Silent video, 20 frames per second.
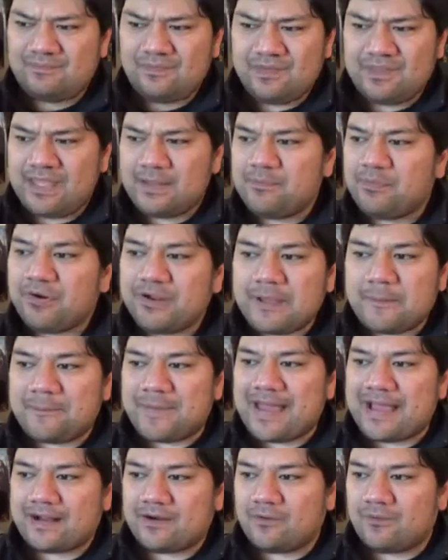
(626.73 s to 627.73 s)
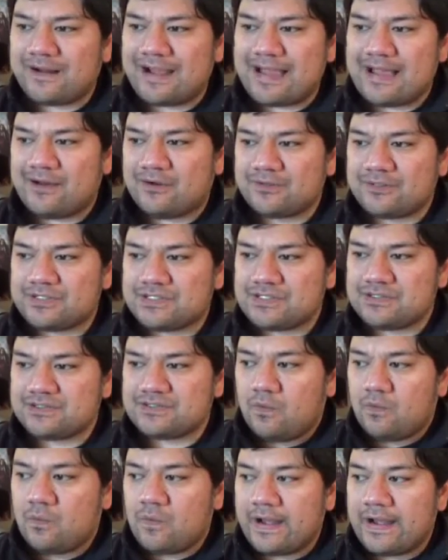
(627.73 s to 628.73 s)
they bring it back around
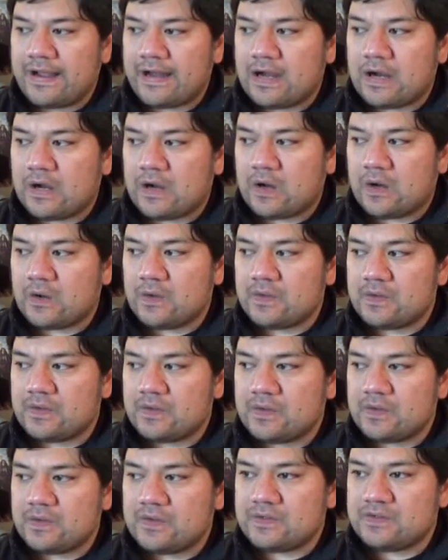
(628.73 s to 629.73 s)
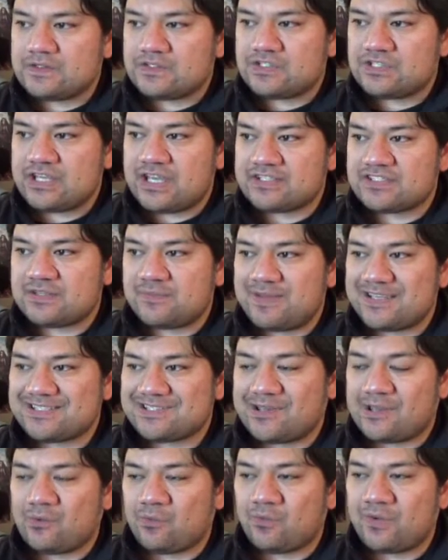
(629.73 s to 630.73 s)
where she has to
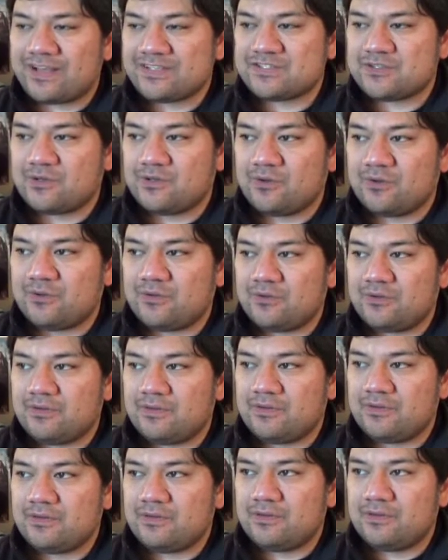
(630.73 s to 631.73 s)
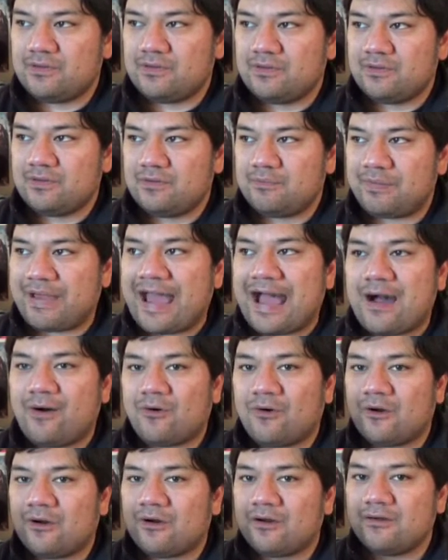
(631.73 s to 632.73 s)
basically wrestle
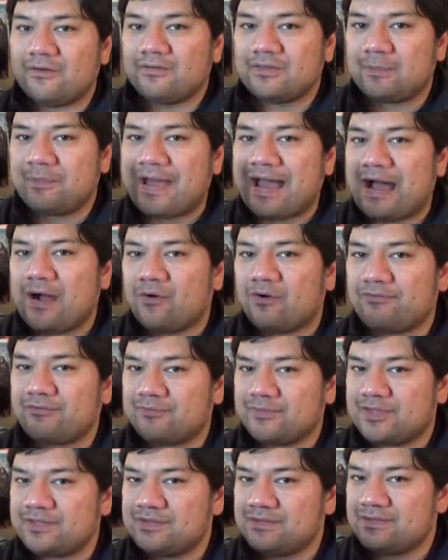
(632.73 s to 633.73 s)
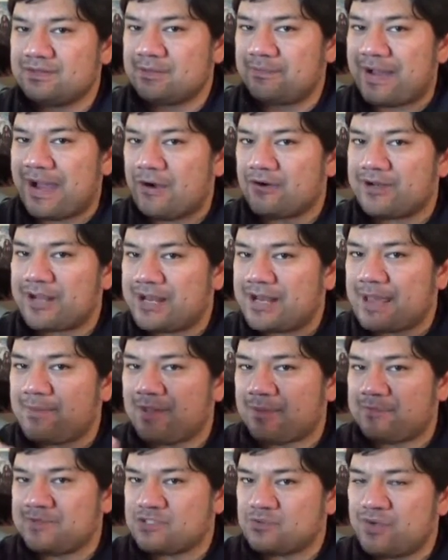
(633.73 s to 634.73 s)
power, the power from the, the power
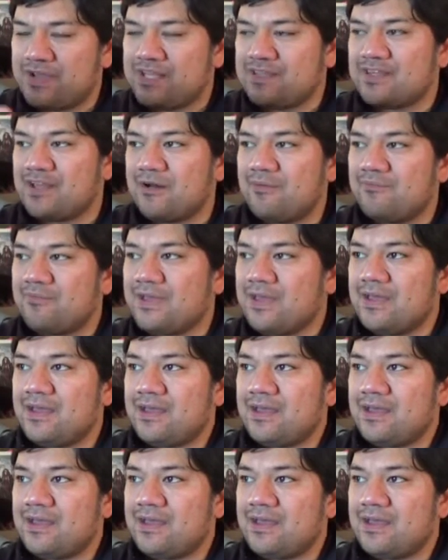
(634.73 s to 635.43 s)
dynamic between them